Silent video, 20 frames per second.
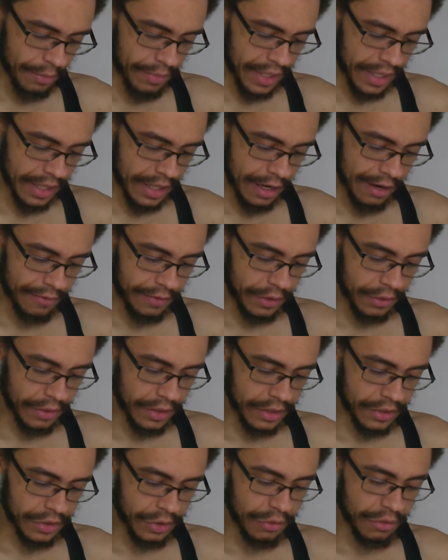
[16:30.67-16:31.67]
I'm gonna be there for you
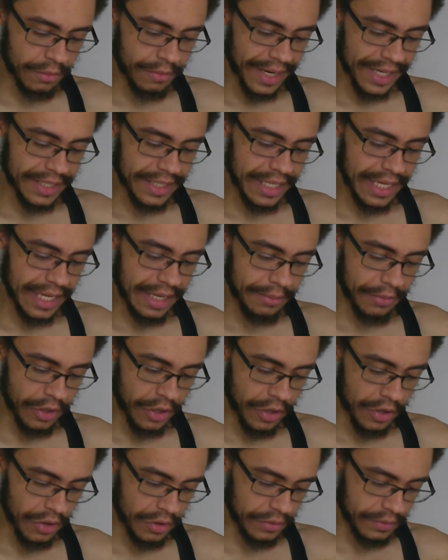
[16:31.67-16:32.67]
because you own my team,
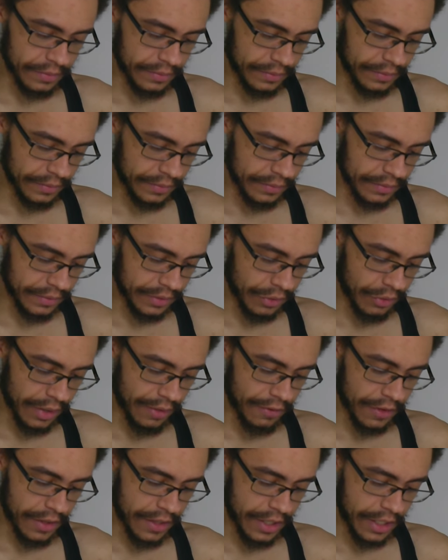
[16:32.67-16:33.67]
girl.
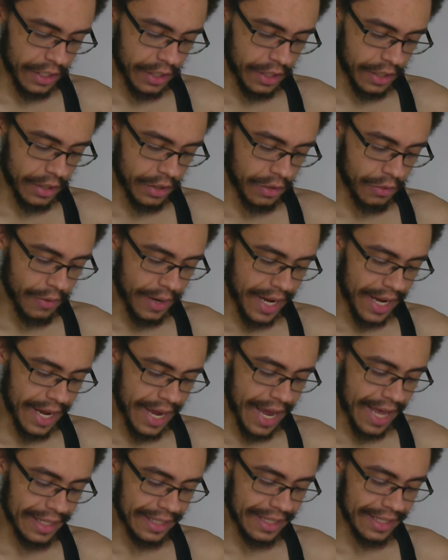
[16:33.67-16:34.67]
Don't ever think you
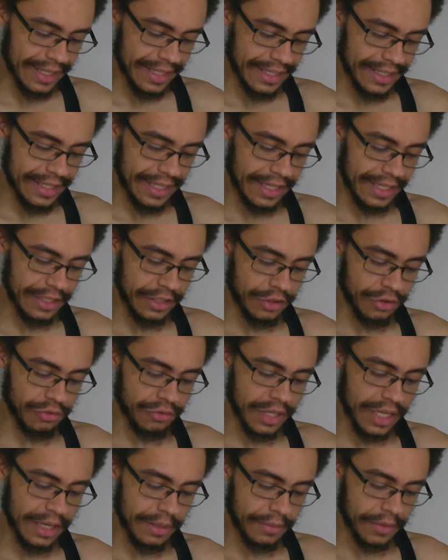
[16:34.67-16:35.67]
ain't hella these niggas'
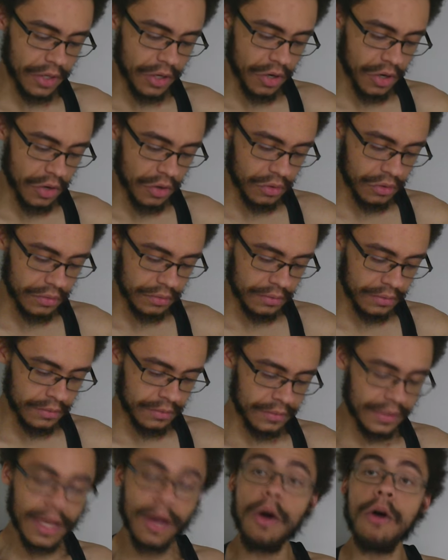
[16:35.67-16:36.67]
dream, girl.
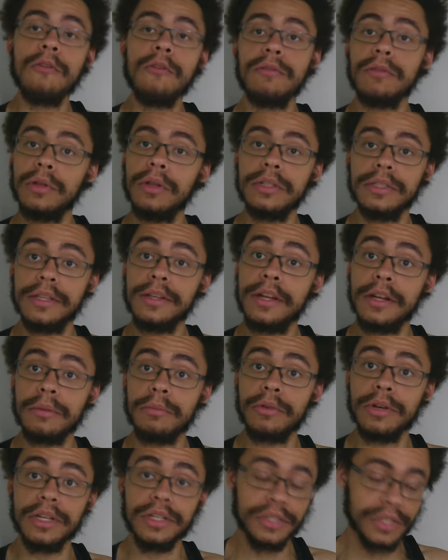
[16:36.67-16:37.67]
Yeah, overlooked and
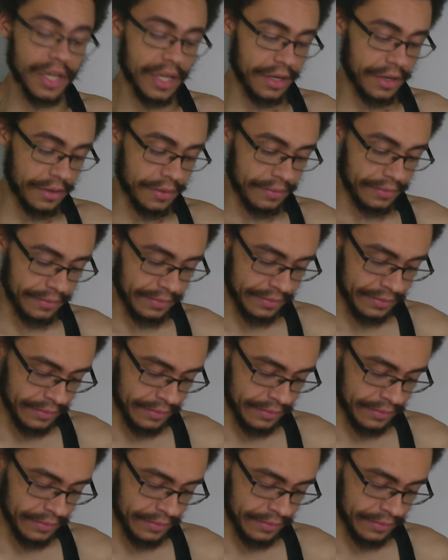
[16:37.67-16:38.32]
unappreciated.